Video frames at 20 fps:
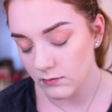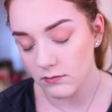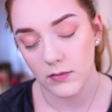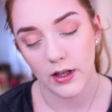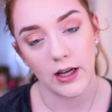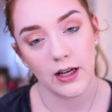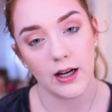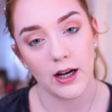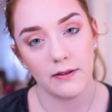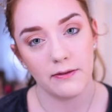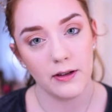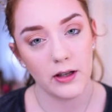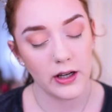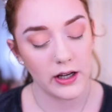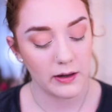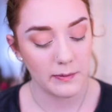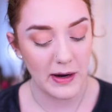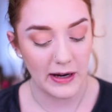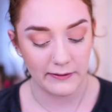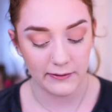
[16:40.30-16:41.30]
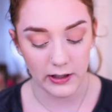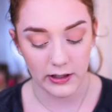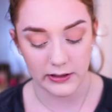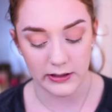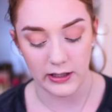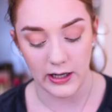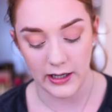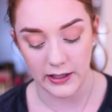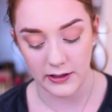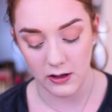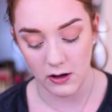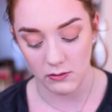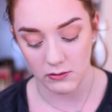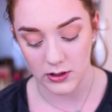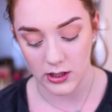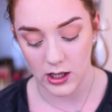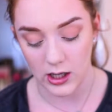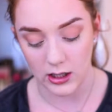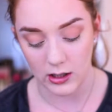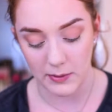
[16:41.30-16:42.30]
Like I feel like my friends and I don't
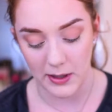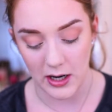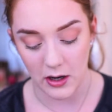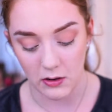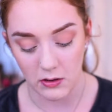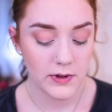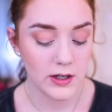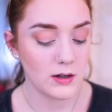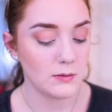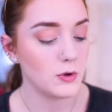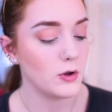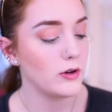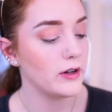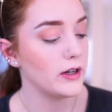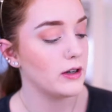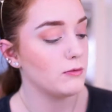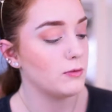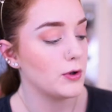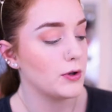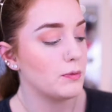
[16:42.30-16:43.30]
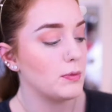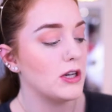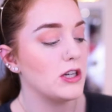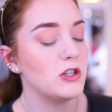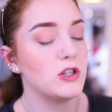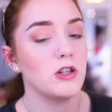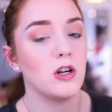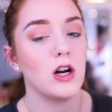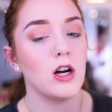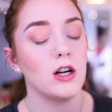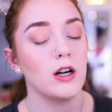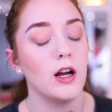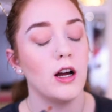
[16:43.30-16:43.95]
talk about that I'm going in with peach tart.